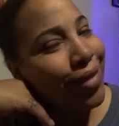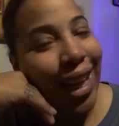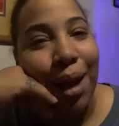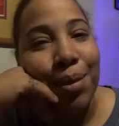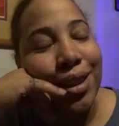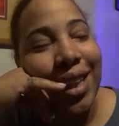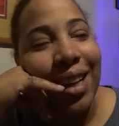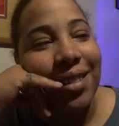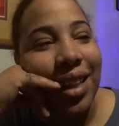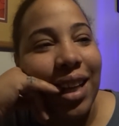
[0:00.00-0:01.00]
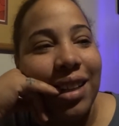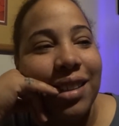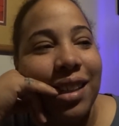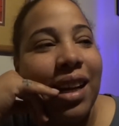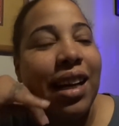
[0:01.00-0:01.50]
days. Yeah, but she hasn't eaten.
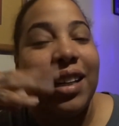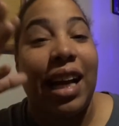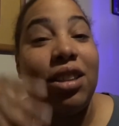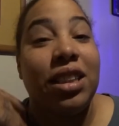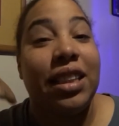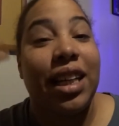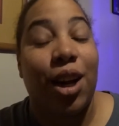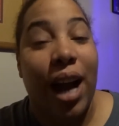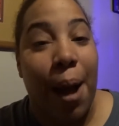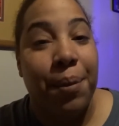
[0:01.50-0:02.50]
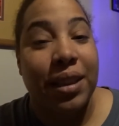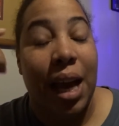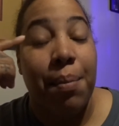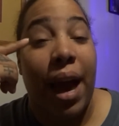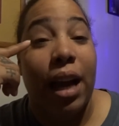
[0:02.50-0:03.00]
Now she's getting her
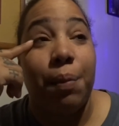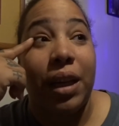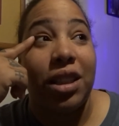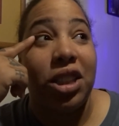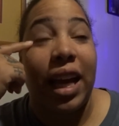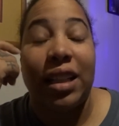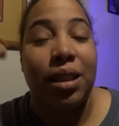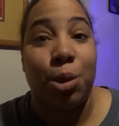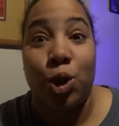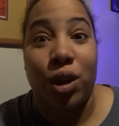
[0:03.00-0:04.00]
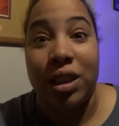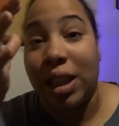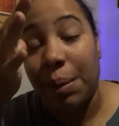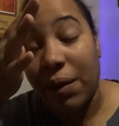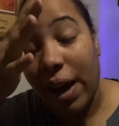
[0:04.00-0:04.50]
appetite back because she has some sort of
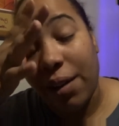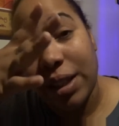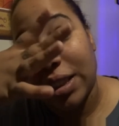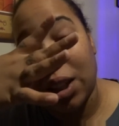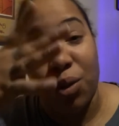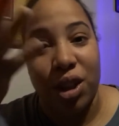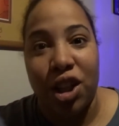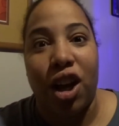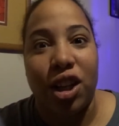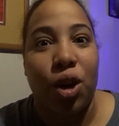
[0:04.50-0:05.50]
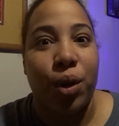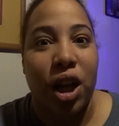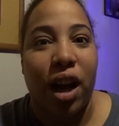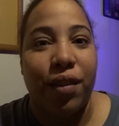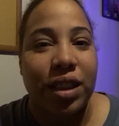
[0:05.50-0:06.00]
stomach virus. So when y'all know when
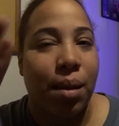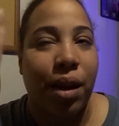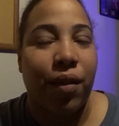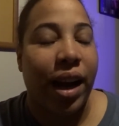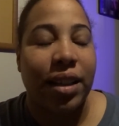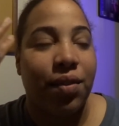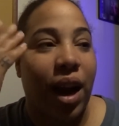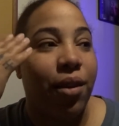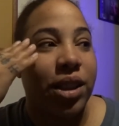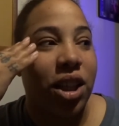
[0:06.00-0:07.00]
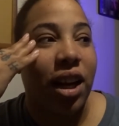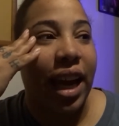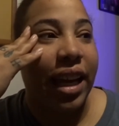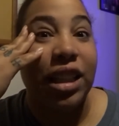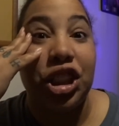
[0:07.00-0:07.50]
y'all have a stomach virus, y'all
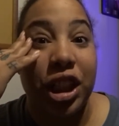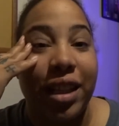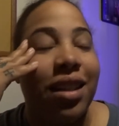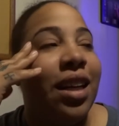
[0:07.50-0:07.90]
can't eat shit.